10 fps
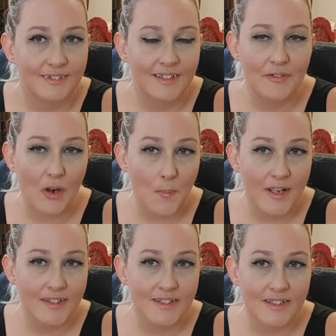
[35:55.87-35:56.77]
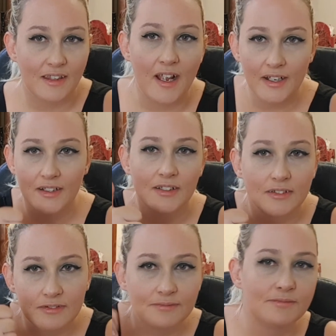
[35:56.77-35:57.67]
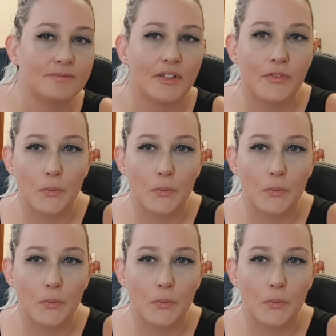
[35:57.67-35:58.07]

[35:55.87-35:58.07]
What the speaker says: leave comments, like if